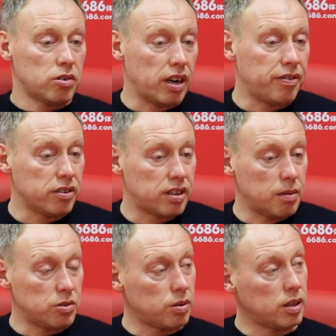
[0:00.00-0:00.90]
grateful to
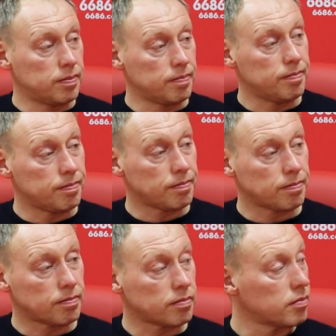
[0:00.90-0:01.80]
them as well.
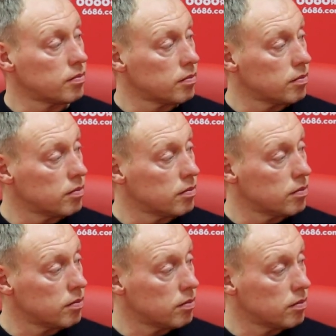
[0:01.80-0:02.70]
You showed a couple of
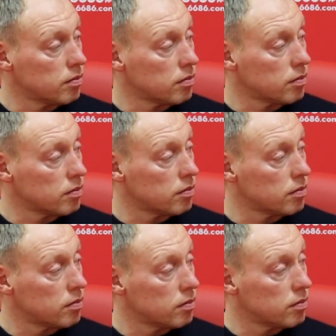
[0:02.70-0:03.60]
nice turns of pace
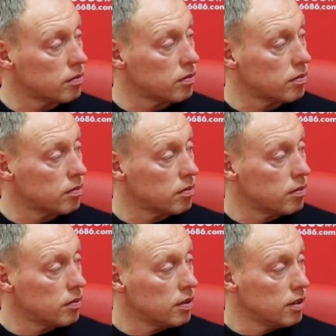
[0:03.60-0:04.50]
yourself. One
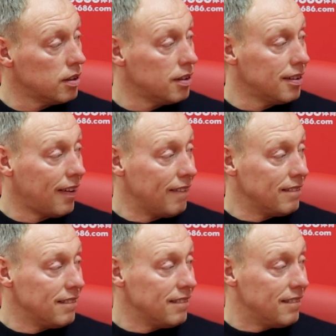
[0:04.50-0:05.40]
was at the goal. We're
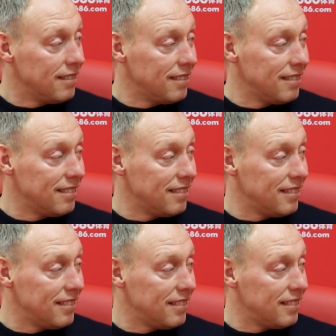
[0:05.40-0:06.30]
taking you're looking at the
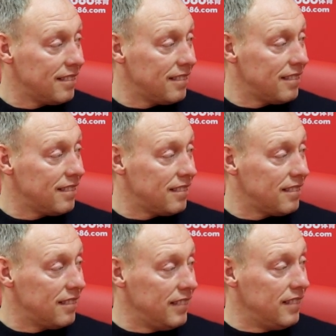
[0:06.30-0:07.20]
monitor for that.
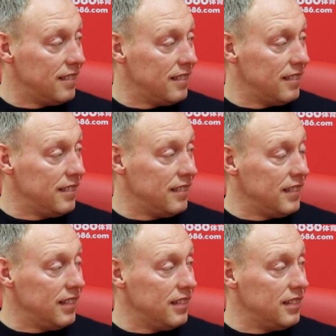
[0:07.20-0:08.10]
For the
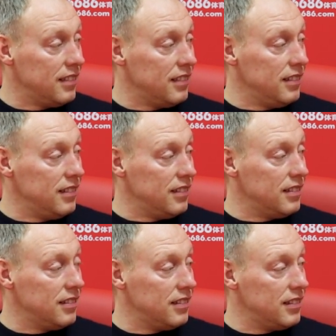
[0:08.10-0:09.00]
head thing, and the other
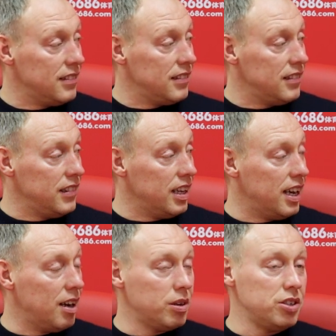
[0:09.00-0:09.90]
one was at the end.
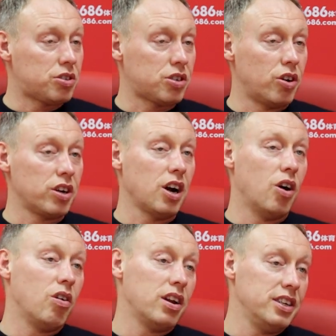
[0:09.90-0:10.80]
Yeah, well, you score a
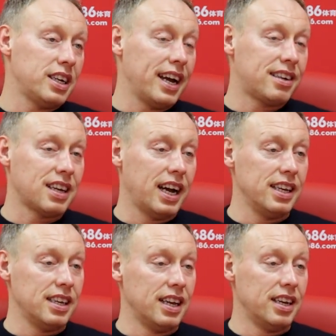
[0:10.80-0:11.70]
goal and you get
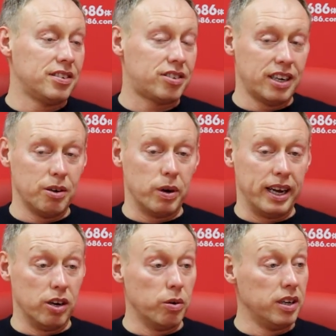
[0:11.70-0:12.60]
excited, and then it's straight
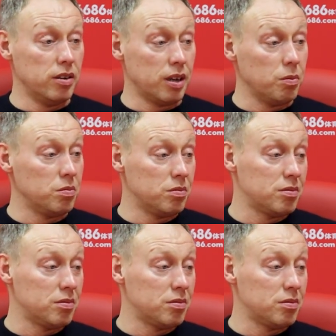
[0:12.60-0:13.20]
away, knowing that